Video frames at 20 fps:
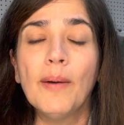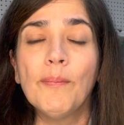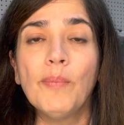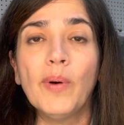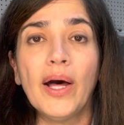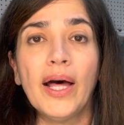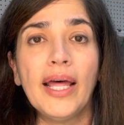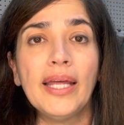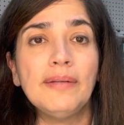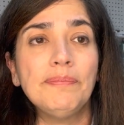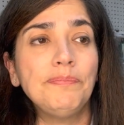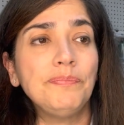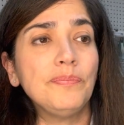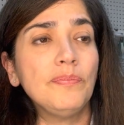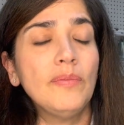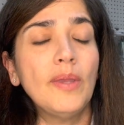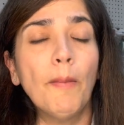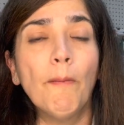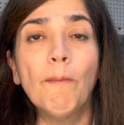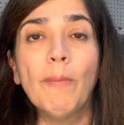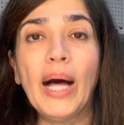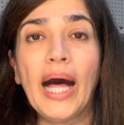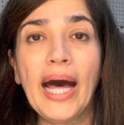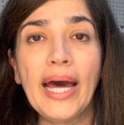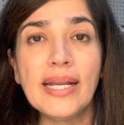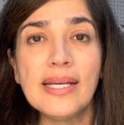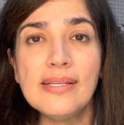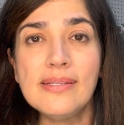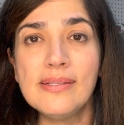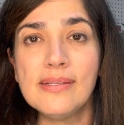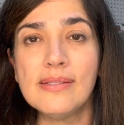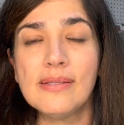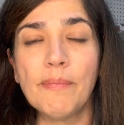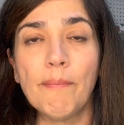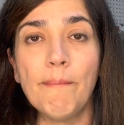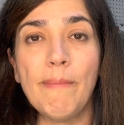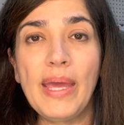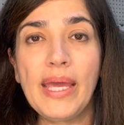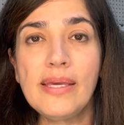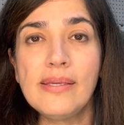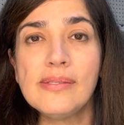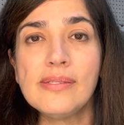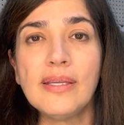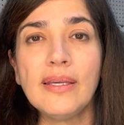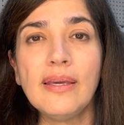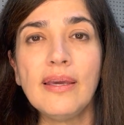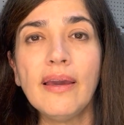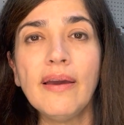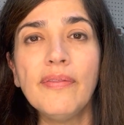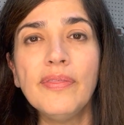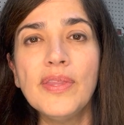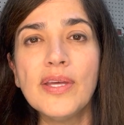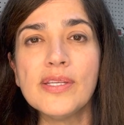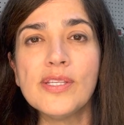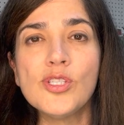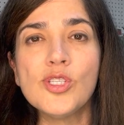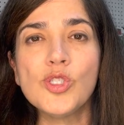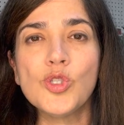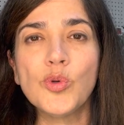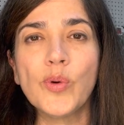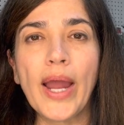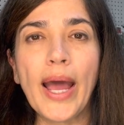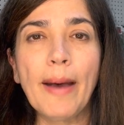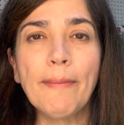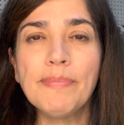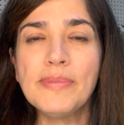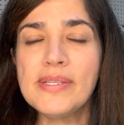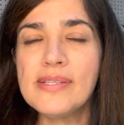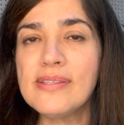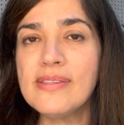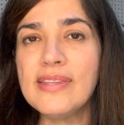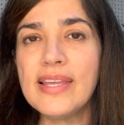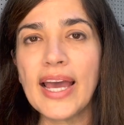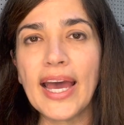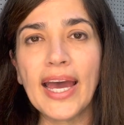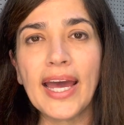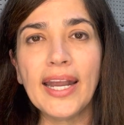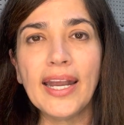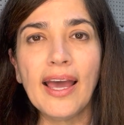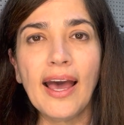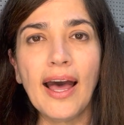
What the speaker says: but the bodice is amazing. The straps that